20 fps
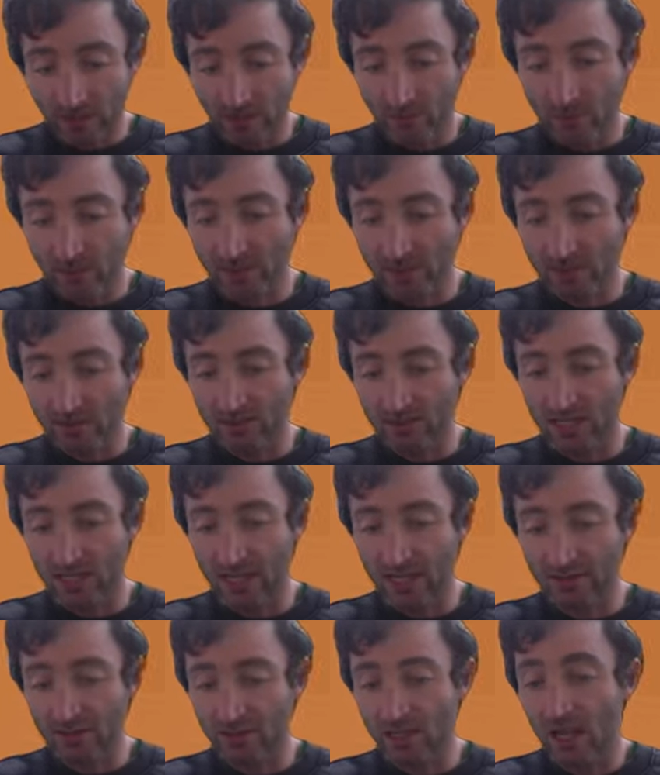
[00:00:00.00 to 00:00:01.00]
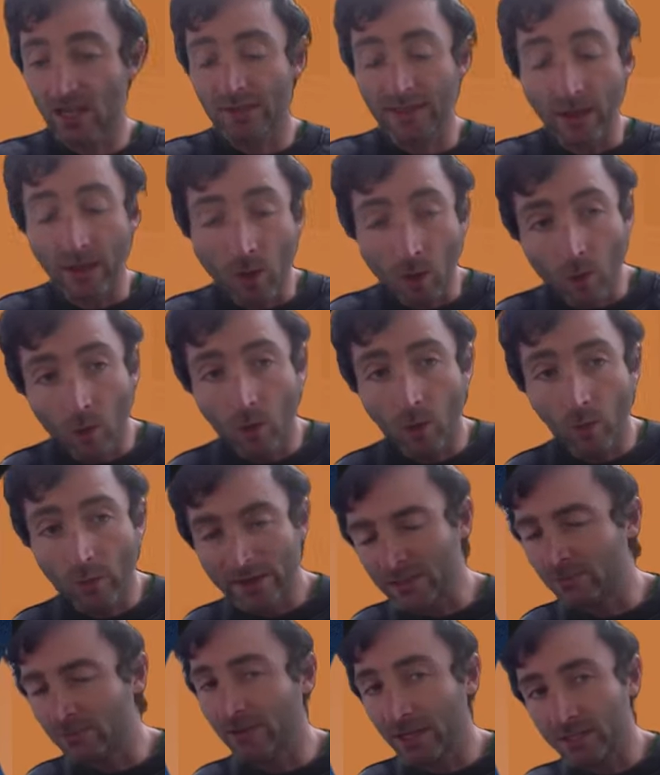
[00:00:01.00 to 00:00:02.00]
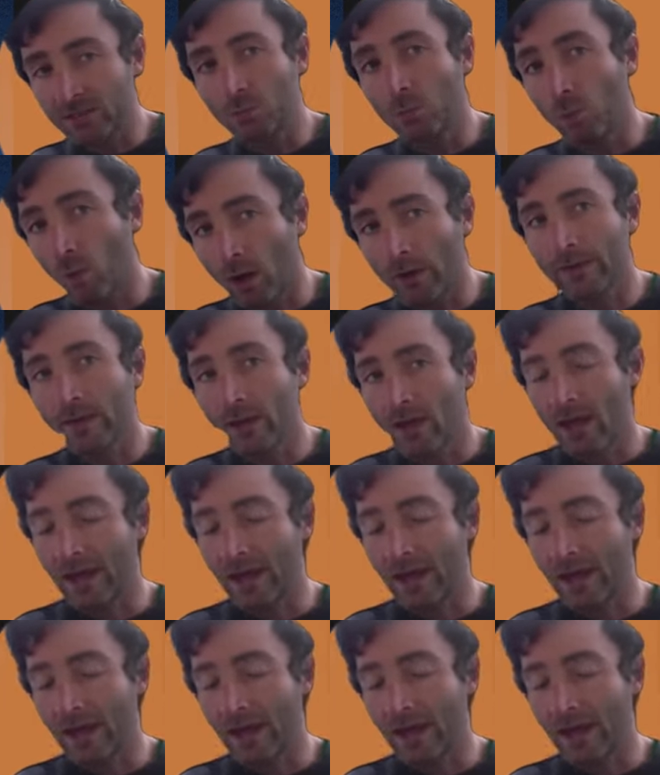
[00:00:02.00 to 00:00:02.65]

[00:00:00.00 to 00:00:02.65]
some of the designs, get always version one.